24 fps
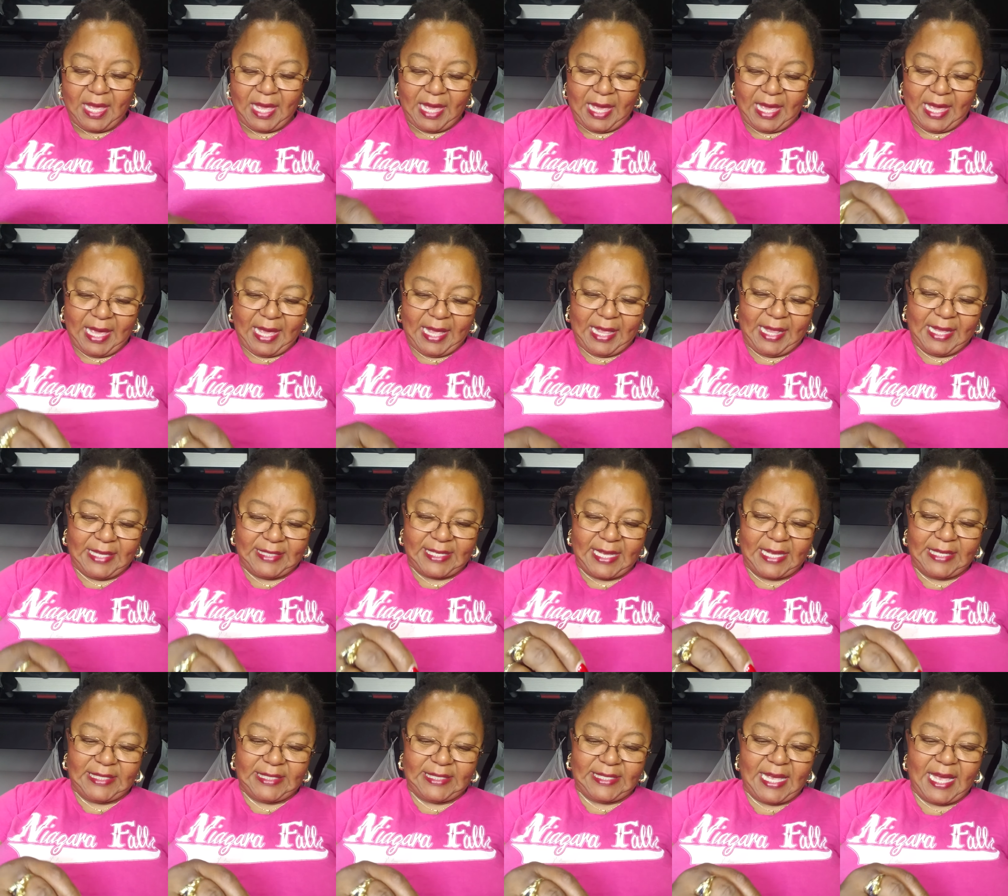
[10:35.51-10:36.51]
And as
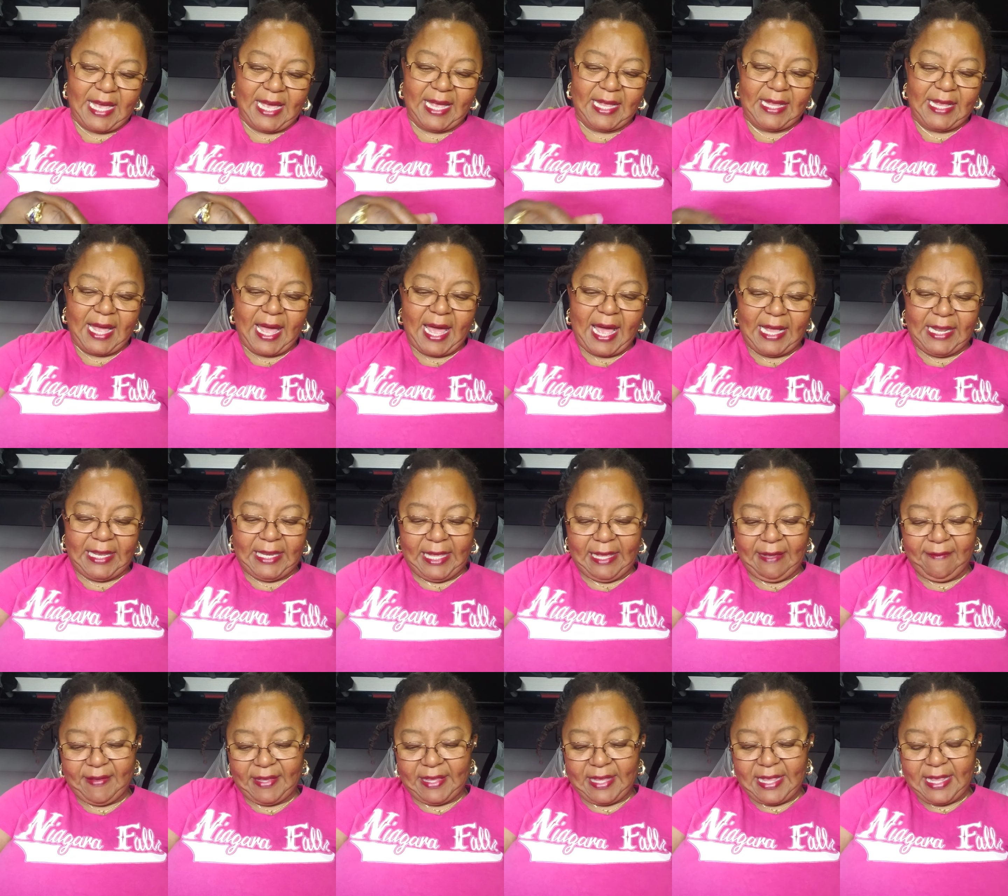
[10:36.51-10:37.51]
I said, I
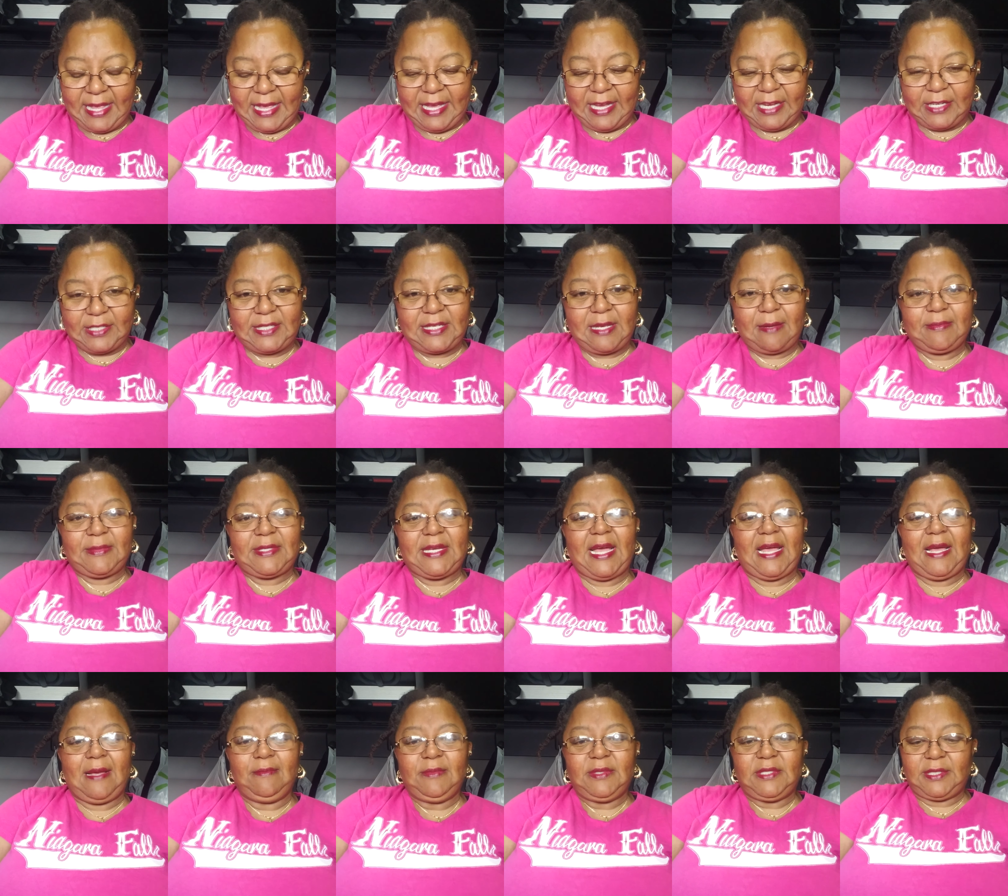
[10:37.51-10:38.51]
leave it in here
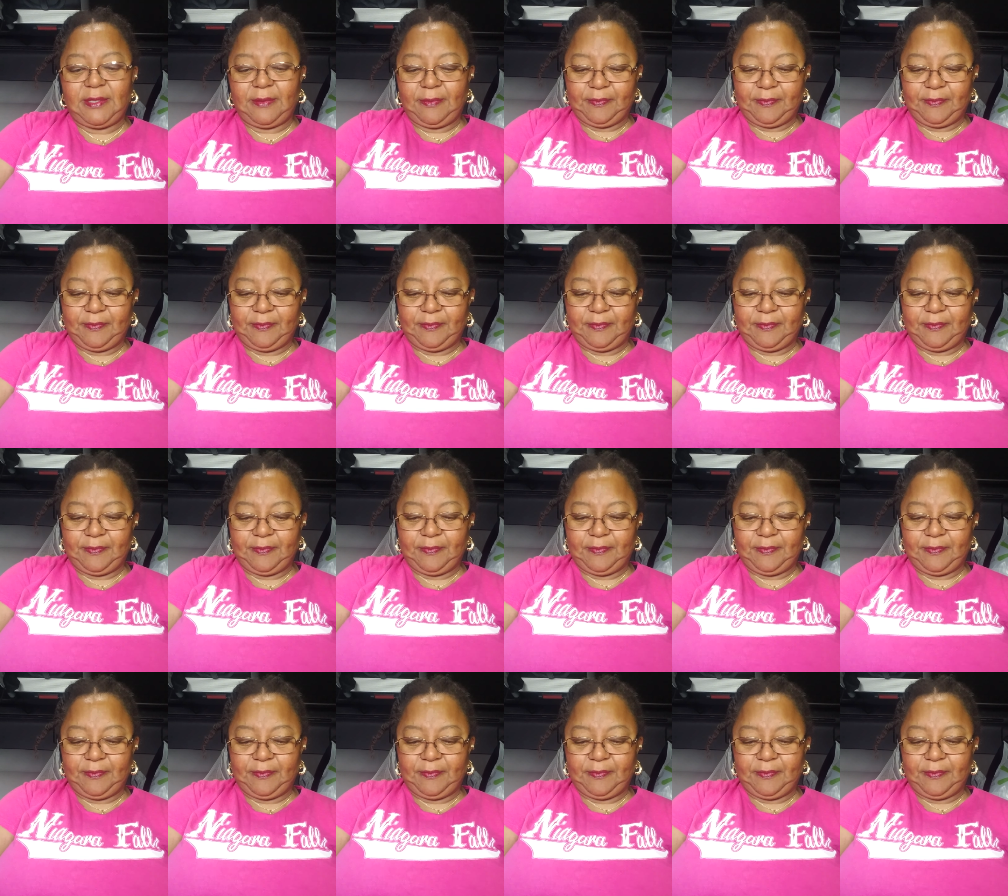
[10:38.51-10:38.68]
sometimes.